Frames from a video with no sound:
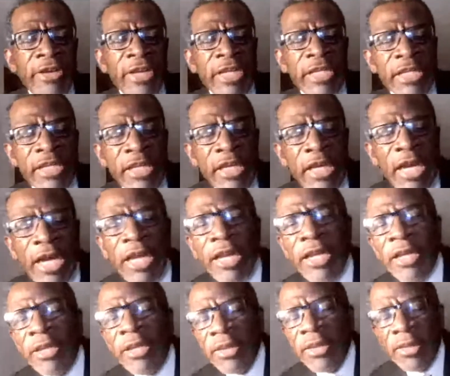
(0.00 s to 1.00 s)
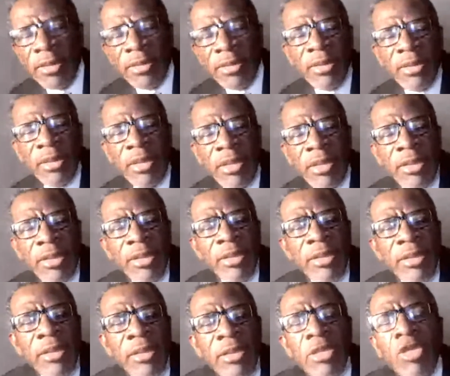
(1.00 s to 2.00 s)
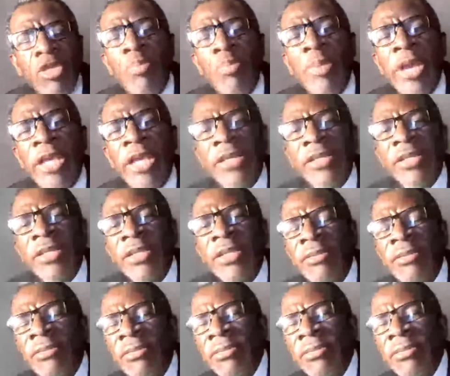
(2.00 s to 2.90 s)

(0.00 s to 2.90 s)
Sinkala, NUPES.